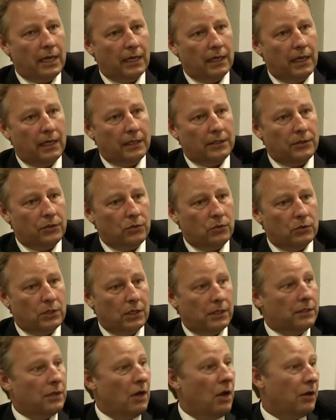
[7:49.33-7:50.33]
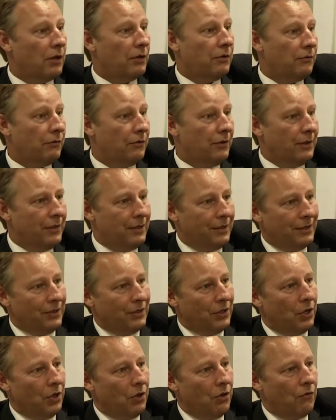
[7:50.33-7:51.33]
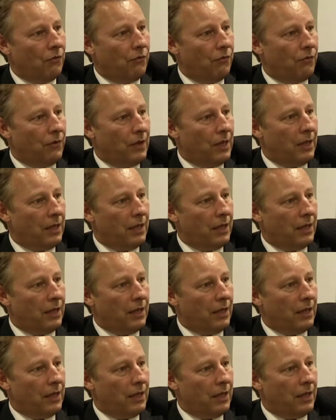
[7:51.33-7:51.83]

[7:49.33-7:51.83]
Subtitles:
I'd like to set a target of